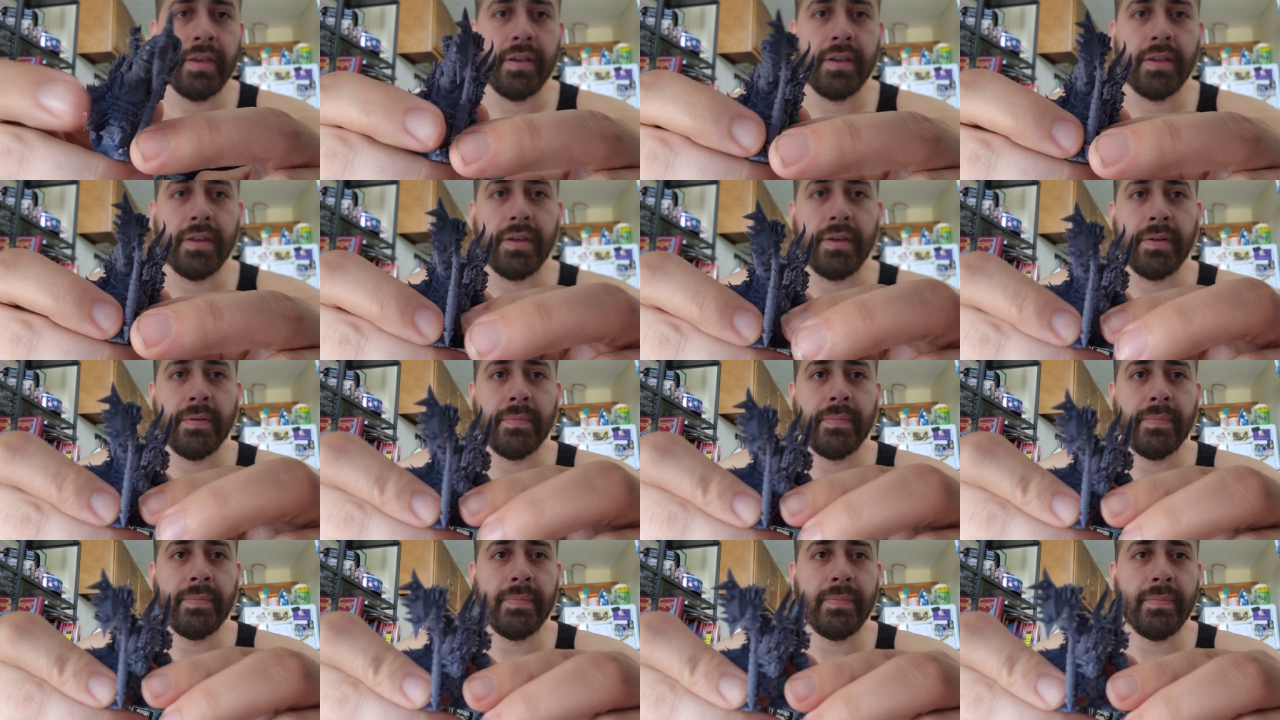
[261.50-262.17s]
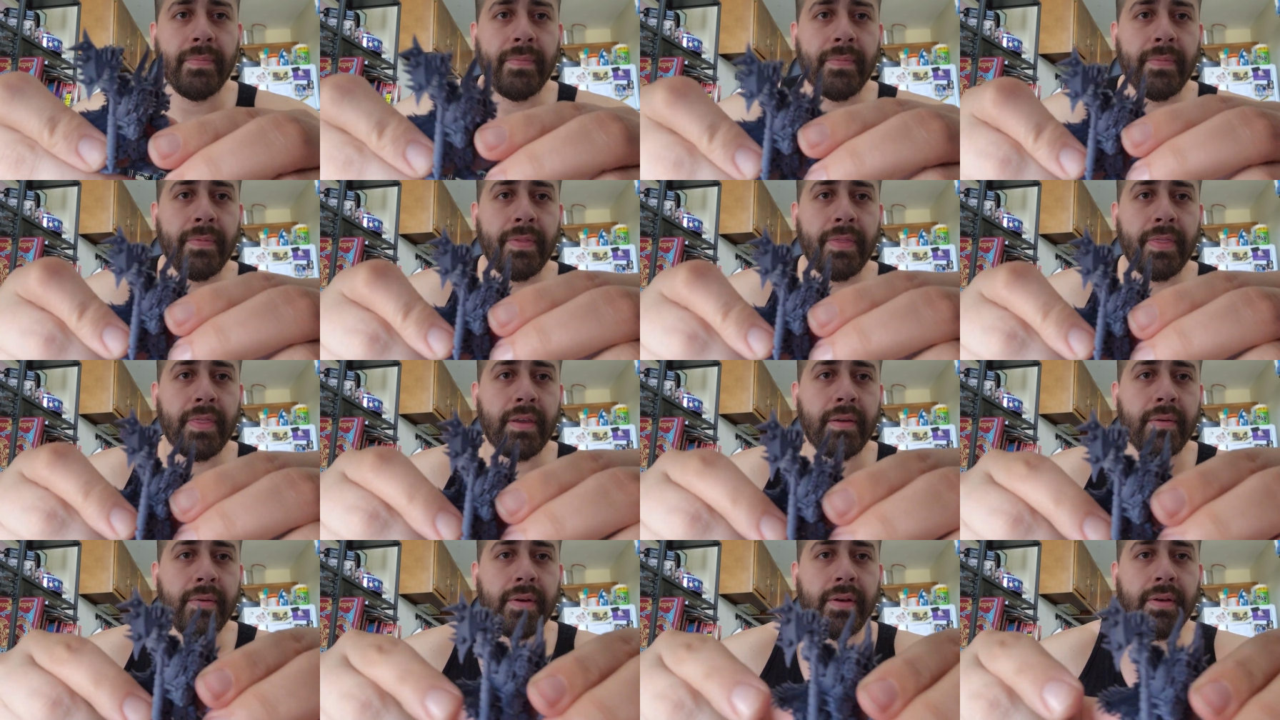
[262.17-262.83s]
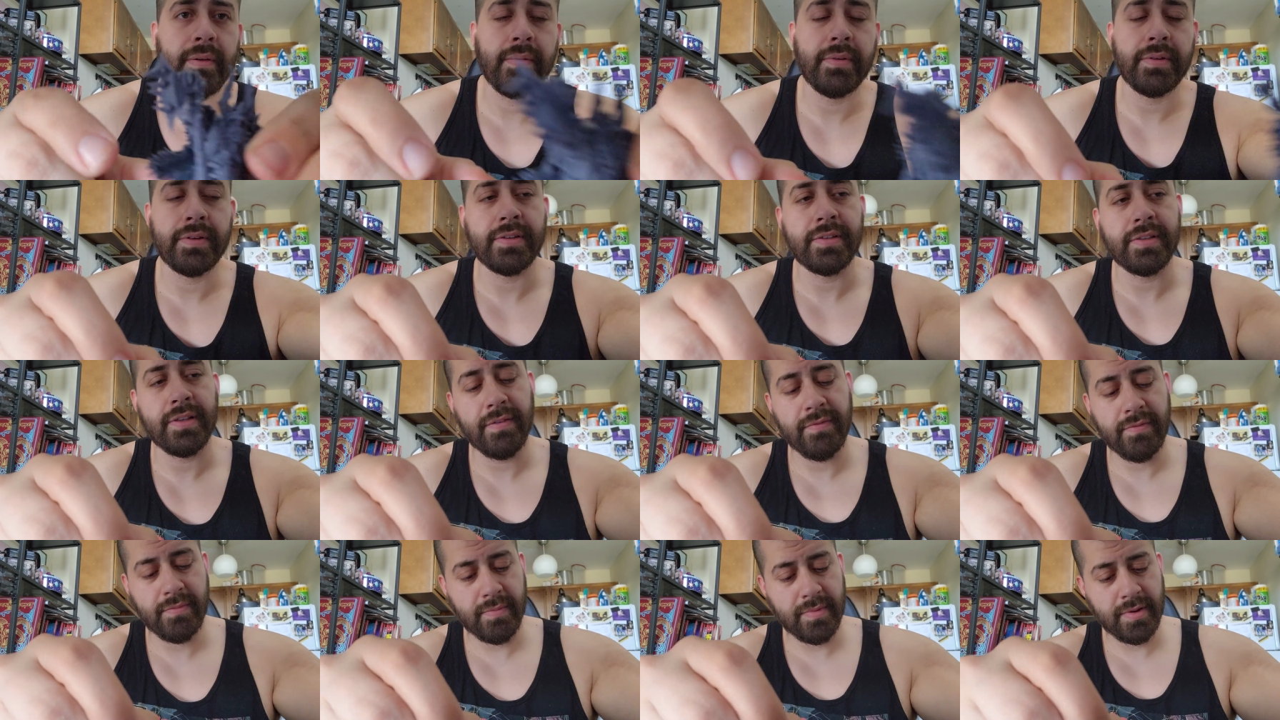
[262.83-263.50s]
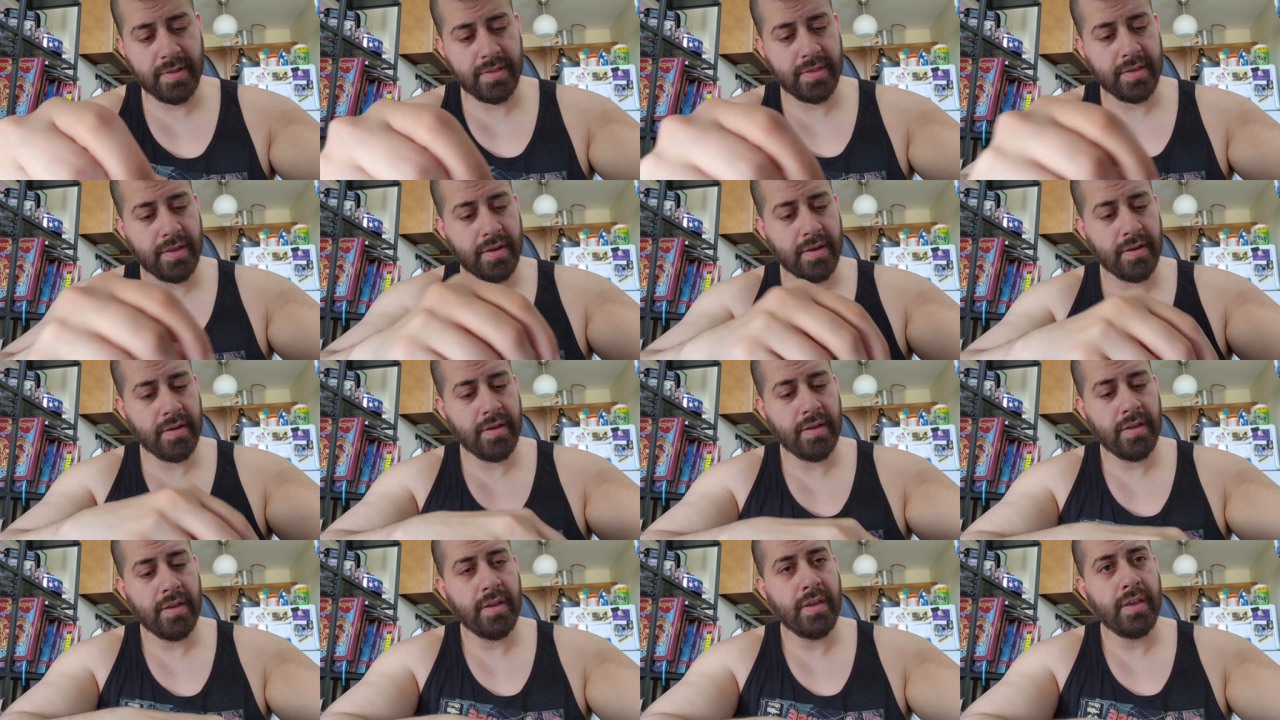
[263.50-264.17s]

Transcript: You know? There we go. We'll just leave him right there.